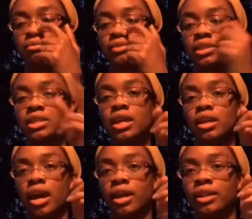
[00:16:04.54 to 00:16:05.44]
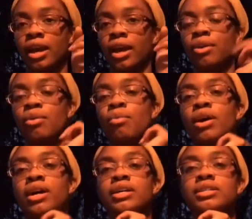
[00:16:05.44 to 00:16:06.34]
The second highlight
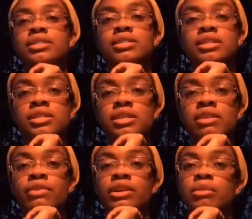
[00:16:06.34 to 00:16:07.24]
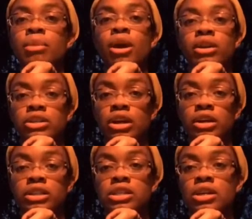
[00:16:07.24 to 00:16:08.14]
was discovering the barn
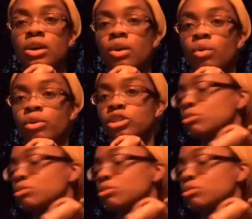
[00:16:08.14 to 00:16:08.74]
yarn, which is